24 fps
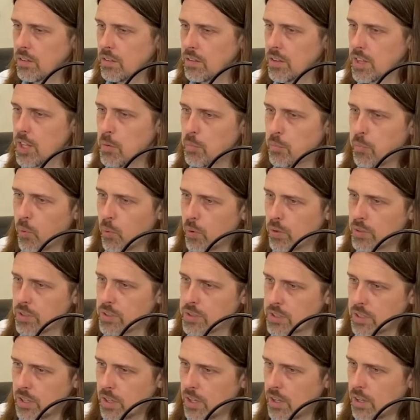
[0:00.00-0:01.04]
the
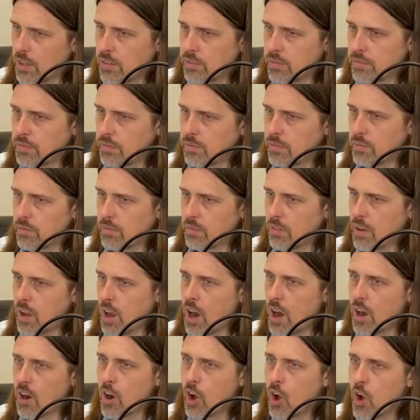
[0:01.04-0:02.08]
importance of
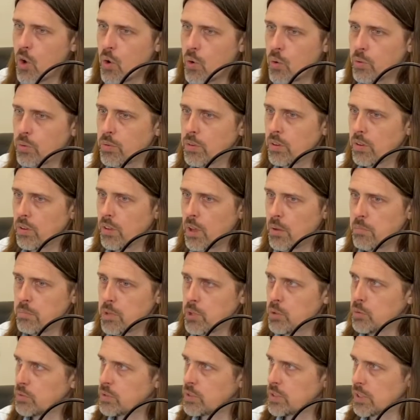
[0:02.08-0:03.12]
our own
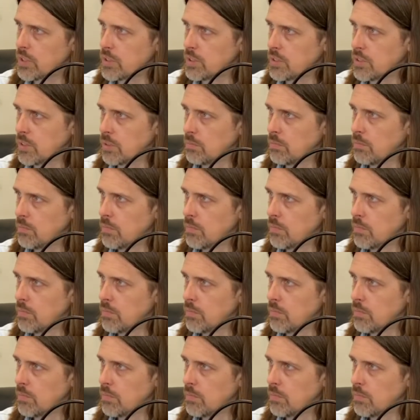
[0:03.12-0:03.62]
immune system?